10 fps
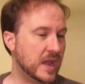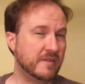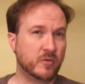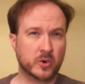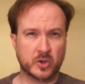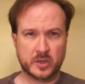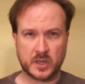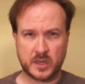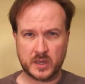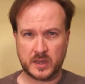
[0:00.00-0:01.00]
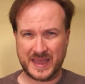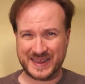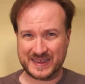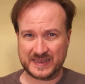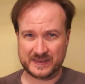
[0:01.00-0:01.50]
I've ordered
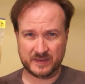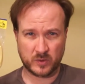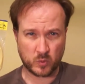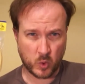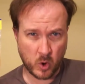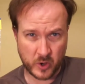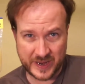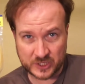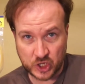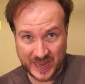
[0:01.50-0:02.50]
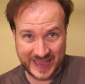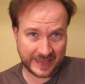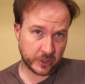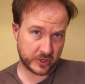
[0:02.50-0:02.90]
a quarter inch inner